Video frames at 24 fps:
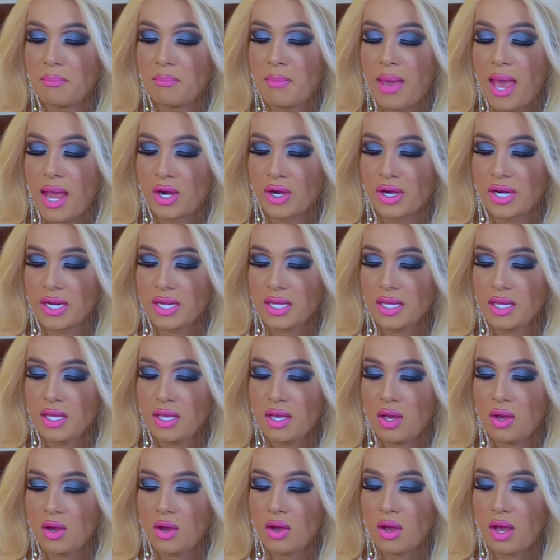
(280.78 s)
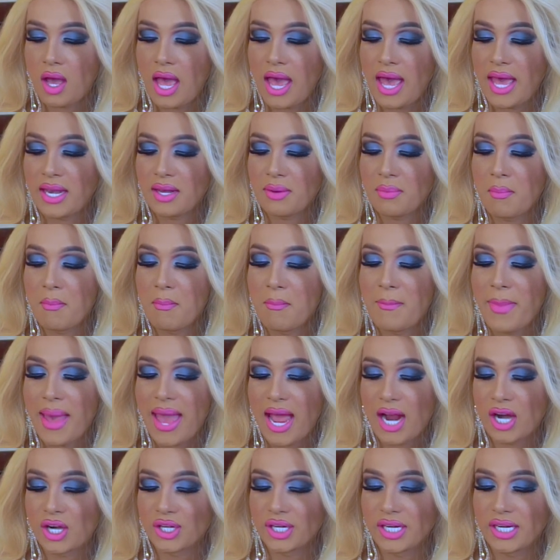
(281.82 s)
Mary and
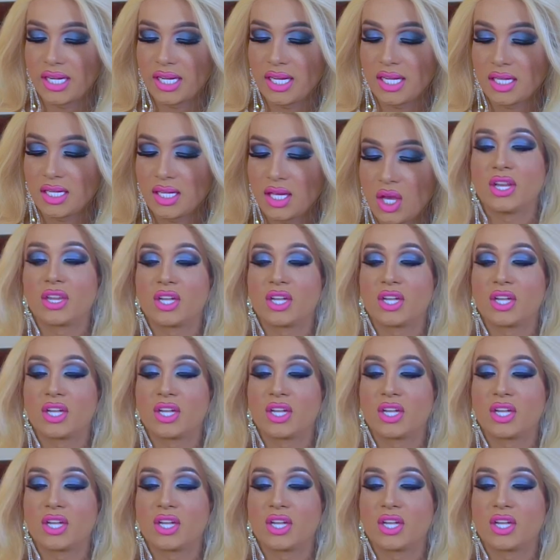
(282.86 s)
Mary.